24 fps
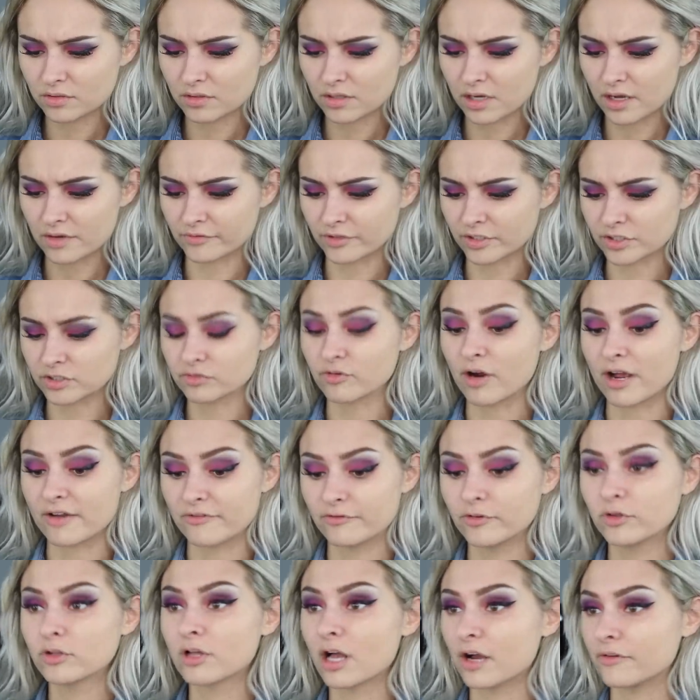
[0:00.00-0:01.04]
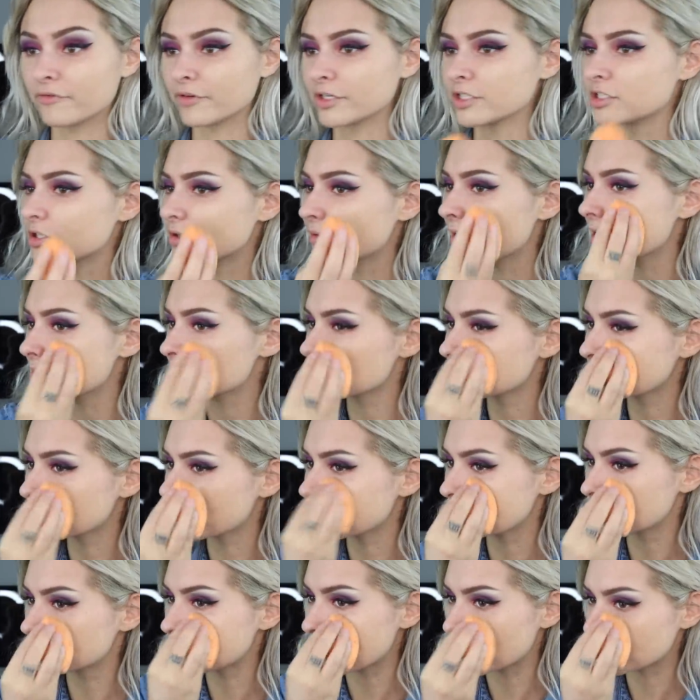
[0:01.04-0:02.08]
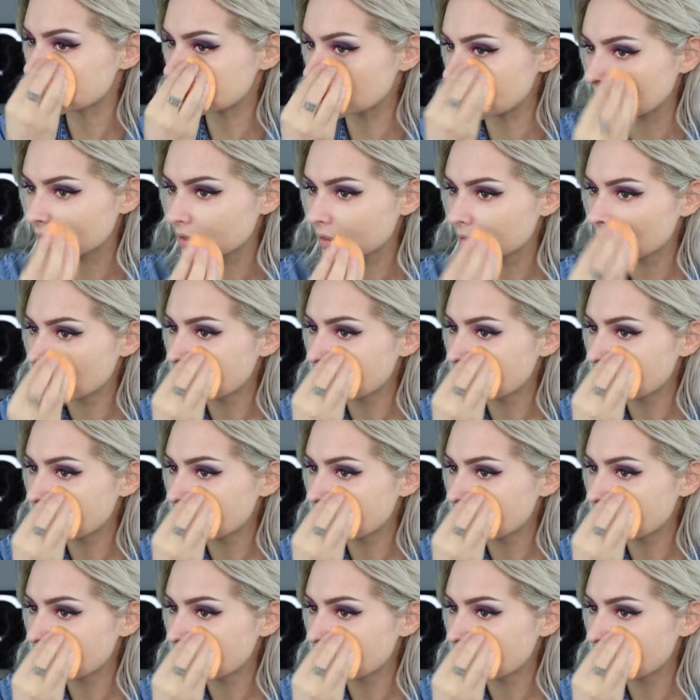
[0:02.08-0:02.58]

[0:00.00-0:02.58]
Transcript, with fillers: coverage? Right, full coverage, so that's what we're expecting.